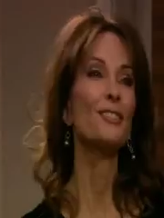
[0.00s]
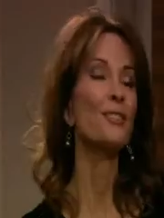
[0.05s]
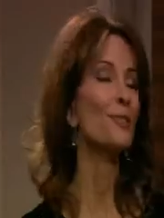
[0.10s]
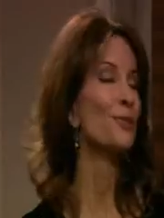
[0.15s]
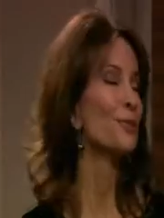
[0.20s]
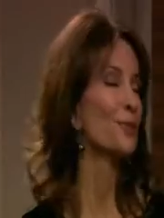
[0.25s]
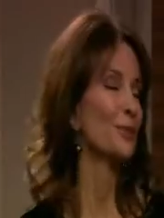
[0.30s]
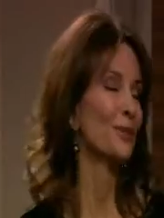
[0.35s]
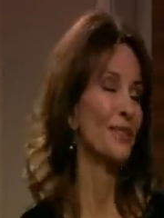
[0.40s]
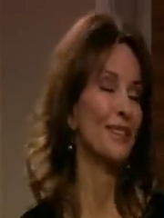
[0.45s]

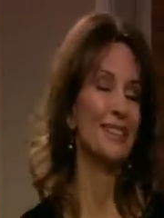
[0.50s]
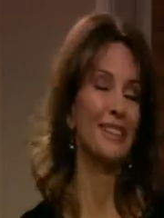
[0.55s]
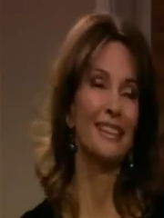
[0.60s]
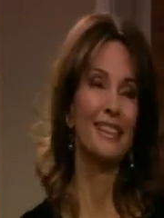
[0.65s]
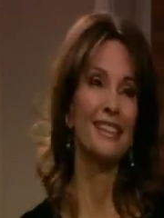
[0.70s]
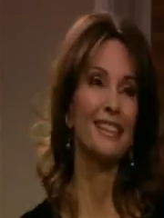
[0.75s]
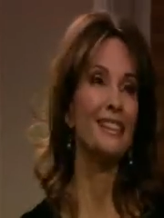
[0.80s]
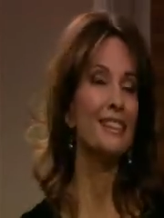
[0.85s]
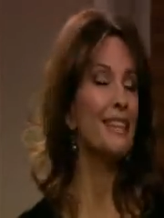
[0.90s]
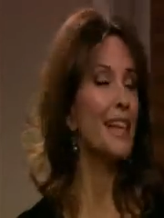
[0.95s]
certainly
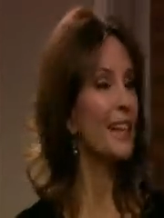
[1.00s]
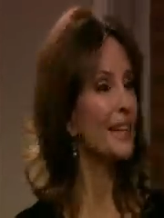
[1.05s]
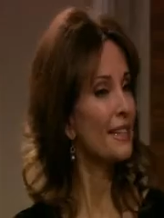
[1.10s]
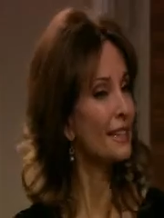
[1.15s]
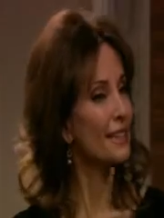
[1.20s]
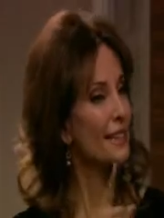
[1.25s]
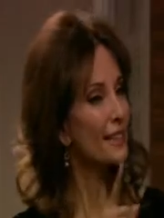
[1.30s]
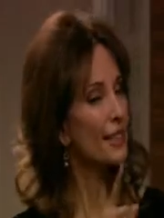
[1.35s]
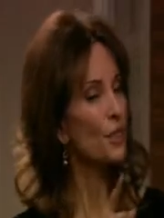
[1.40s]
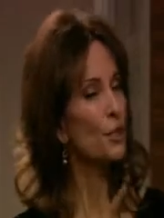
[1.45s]
is. And
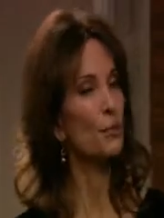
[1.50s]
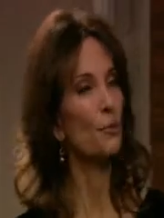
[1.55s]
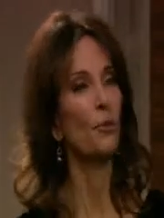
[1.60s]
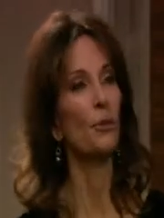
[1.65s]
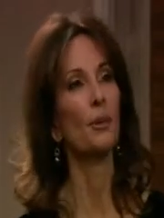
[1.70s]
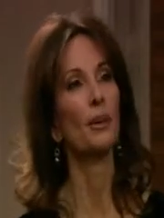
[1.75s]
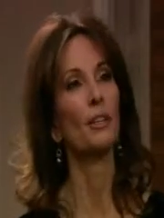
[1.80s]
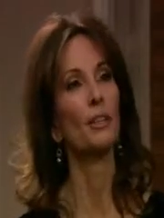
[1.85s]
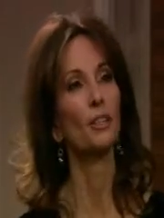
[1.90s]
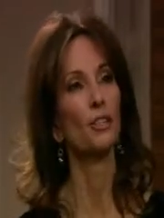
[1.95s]
it's
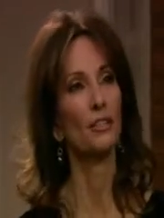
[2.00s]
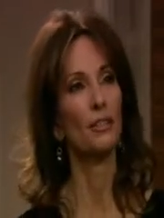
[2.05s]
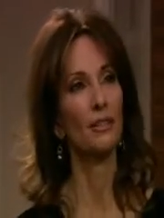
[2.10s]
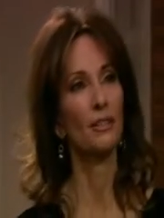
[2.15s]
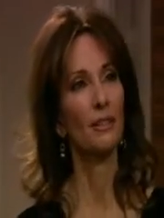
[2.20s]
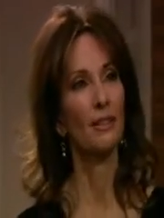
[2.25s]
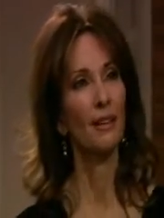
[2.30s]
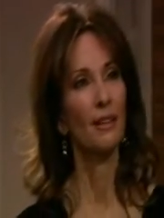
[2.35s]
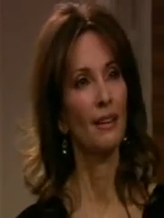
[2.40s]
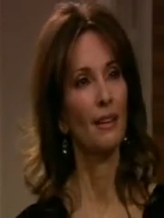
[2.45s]
desperation.
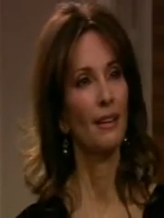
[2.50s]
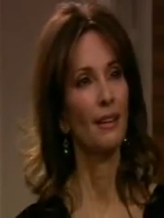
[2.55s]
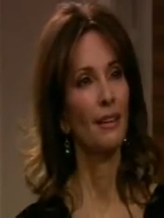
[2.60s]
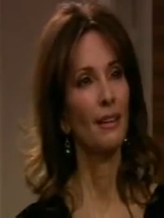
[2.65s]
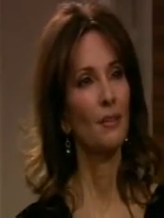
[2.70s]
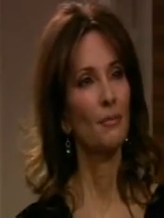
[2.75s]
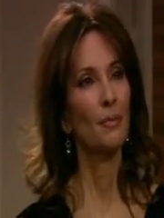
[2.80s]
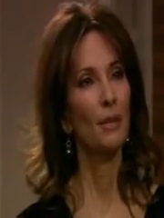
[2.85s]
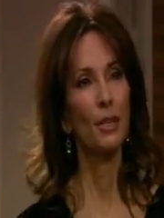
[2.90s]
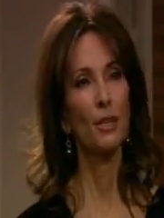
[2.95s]

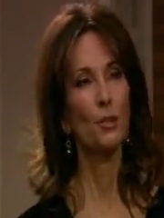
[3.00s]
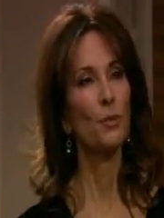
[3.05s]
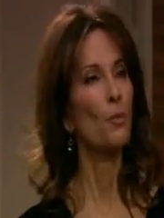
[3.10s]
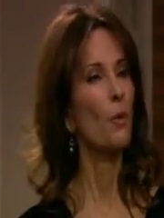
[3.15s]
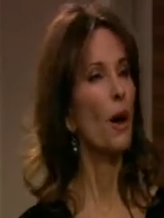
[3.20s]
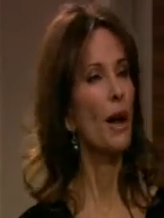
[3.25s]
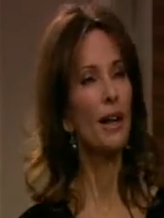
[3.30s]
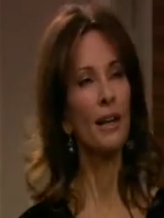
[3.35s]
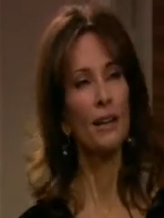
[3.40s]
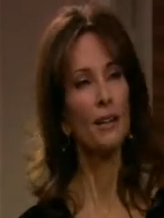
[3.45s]
Hmm. Because
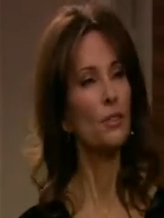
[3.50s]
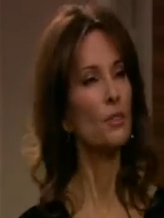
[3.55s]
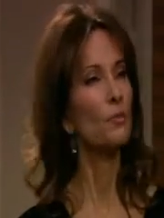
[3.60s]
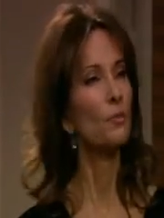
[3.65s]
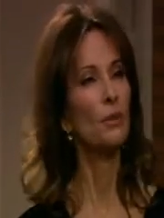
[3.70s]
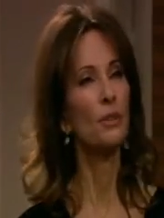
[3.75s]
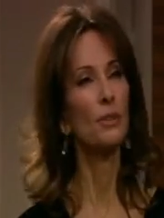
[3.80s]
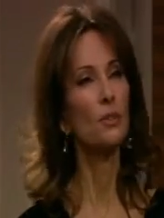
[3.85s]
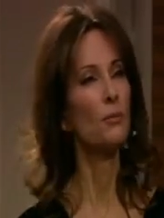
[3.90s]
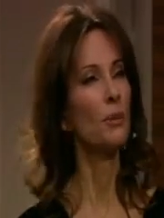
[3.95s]
why else
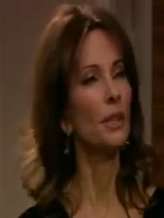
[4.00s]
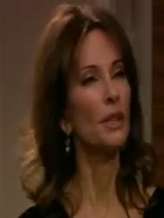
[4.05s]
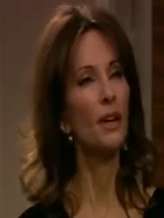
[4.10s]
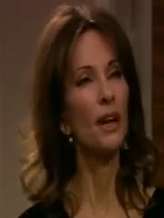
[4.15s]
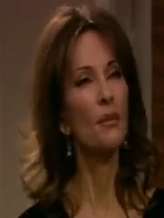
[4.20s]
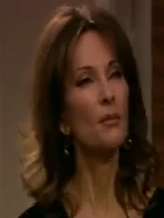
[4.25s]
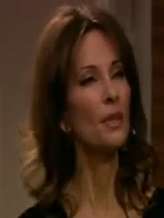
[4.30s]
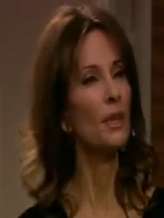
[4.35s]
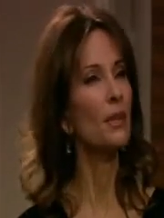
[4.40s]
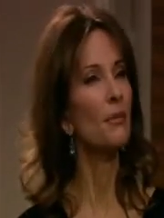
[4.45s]
would you be
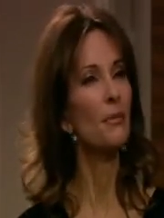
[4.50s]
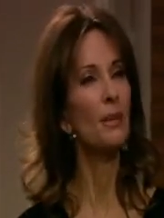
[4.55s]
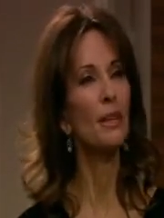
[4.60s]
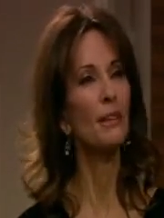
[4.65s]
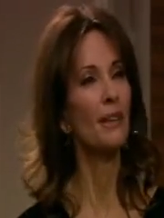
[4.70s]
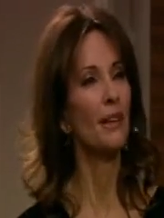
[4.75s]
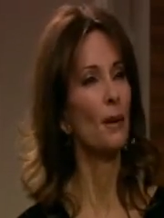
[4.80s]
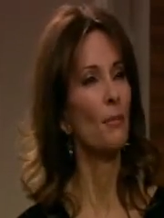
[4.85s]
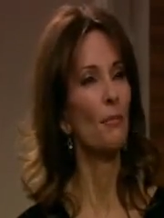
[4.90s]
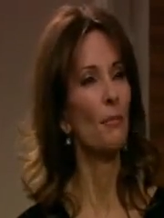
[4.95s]
coming at me
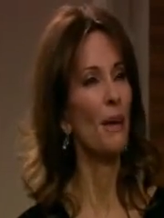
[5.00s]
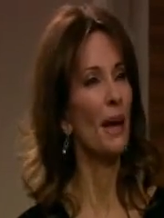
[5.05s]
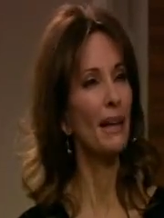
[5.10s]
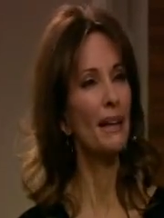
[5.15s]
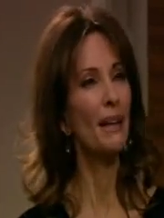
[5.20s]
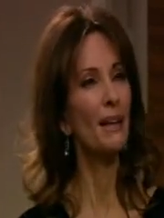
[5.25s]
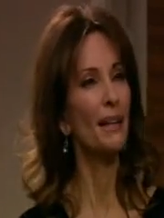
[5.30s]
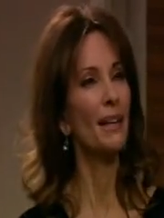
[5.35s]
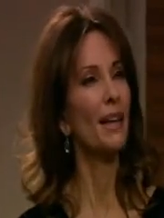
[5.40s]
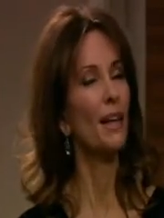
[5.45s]
like a
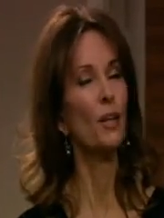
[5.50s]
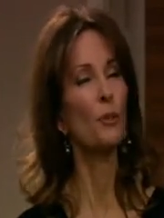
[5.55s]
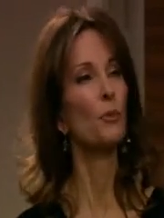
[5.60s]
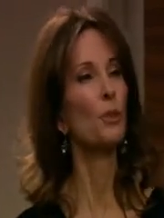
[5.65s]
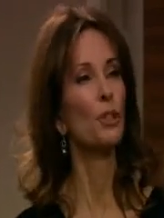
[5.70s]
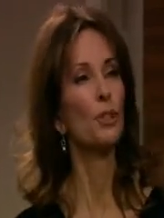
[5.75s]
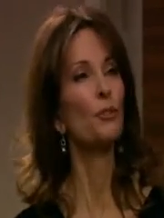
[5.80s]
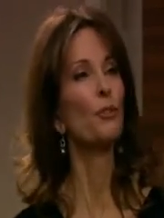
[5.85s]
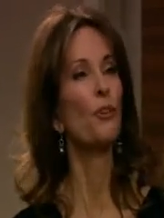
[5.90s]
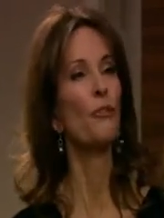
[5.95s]
bat out of hell
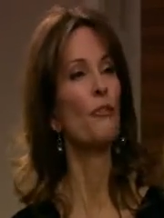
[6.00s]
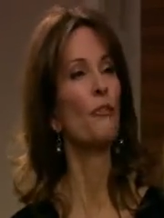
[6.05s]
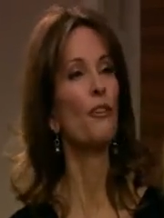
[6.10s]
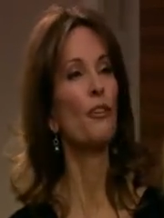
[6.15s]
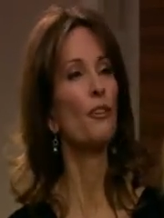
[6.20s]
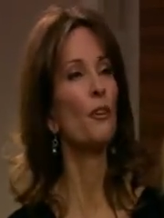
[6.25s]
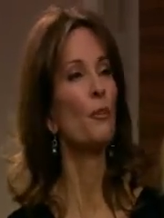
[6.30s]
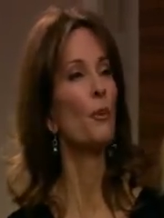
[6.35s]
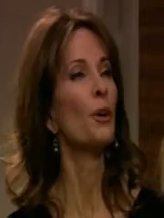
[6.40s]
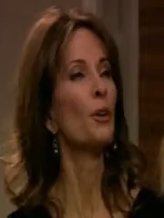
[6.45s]
when you know
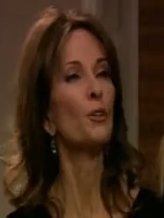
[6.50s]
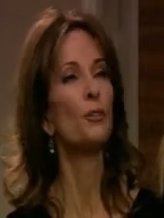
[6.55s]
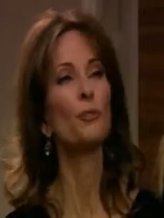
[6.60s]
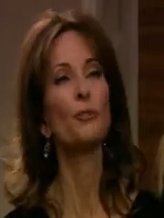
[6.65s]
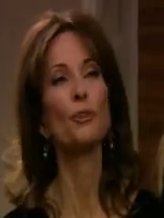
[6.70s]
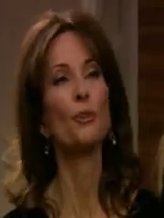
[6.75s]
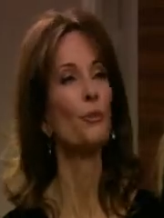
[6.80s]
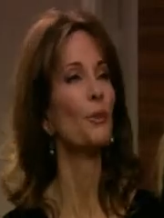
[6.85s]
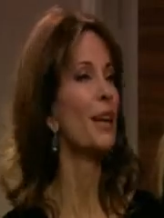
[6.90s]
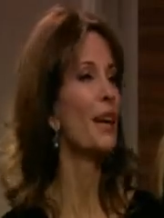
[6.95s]
very well
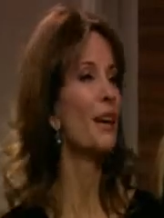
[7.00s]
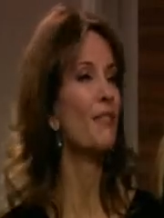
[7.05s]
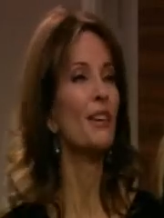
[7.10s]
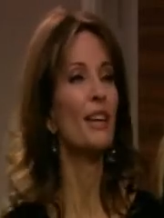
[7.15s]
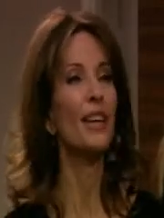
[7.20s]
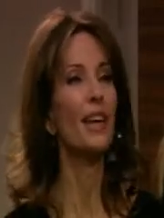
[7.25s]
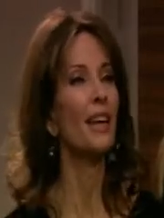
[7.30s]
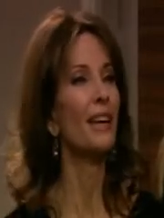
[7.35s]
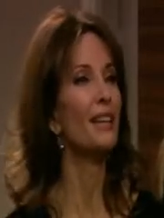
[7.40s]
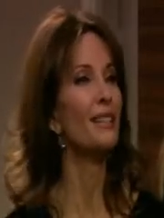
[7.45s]
you don't have
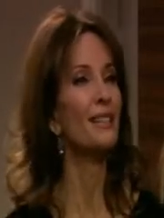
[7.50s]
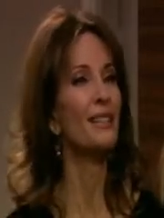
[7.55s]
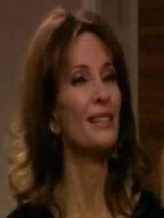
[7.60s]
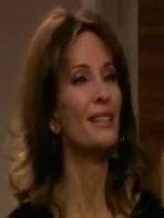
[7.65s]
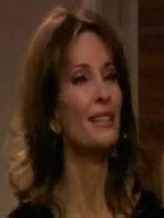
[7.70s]
a case?